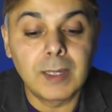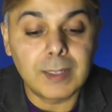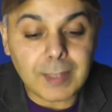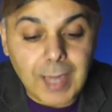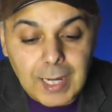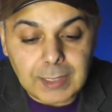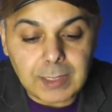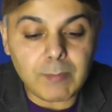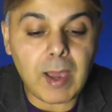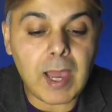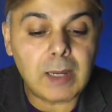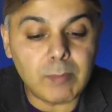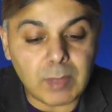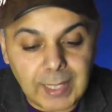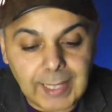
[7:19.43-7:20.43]

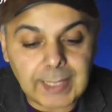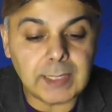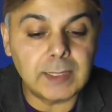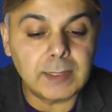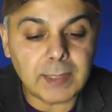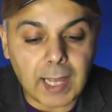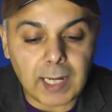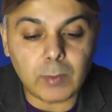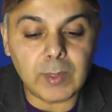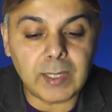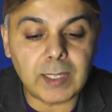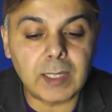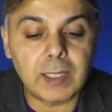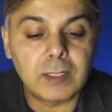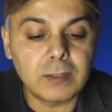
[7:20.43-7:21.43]
Candyman, Malignant, Halloween
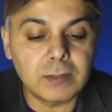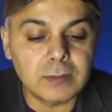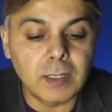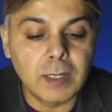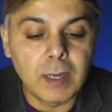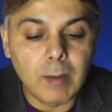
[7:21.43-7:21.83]
Kills,